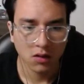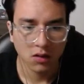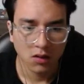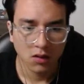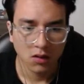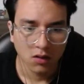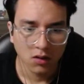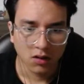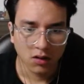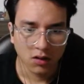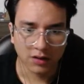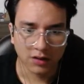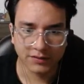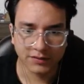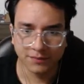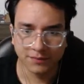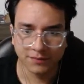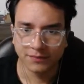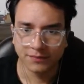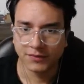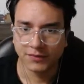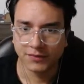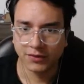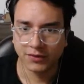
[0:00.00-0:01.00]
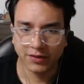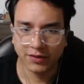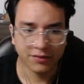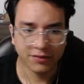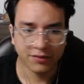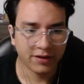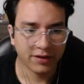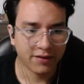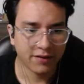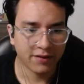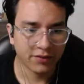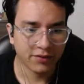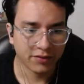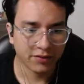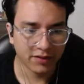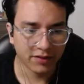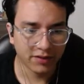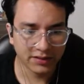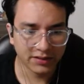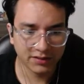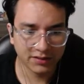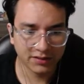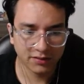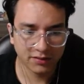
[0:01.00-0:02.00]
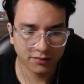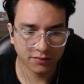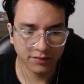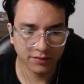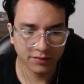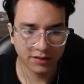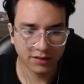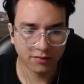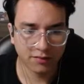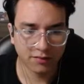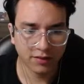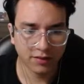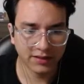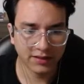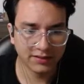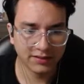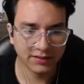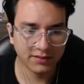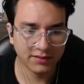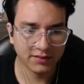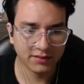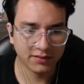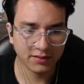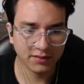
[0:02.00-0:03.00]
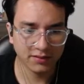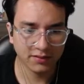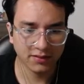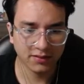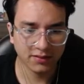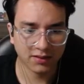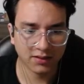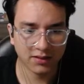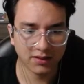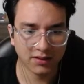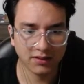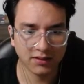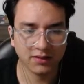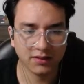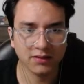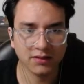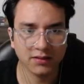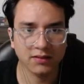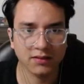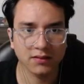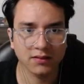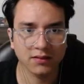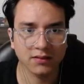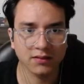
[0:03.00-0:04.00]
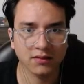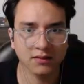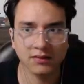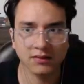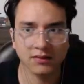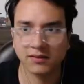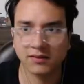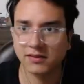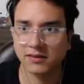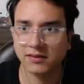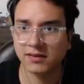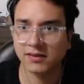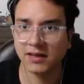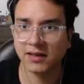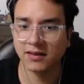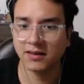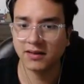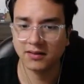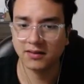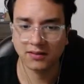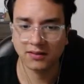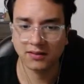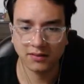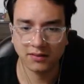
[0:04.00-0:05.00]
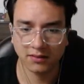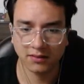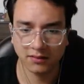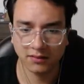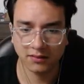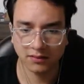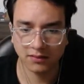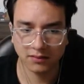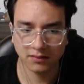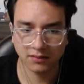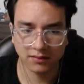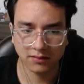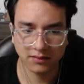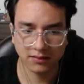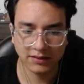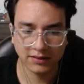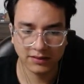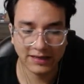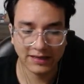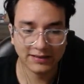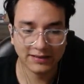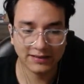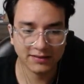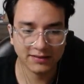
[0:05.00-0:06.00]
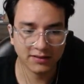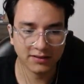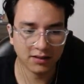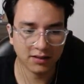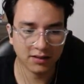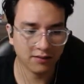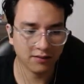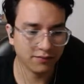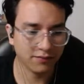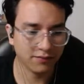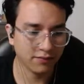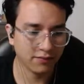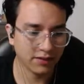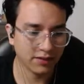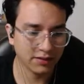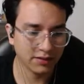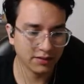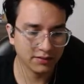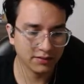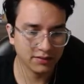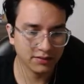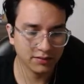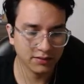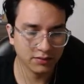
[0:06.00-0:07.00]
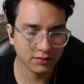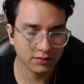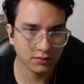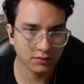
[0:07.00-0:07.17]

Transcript: Awesome. So here we have a request. Request dot set takes self, right? So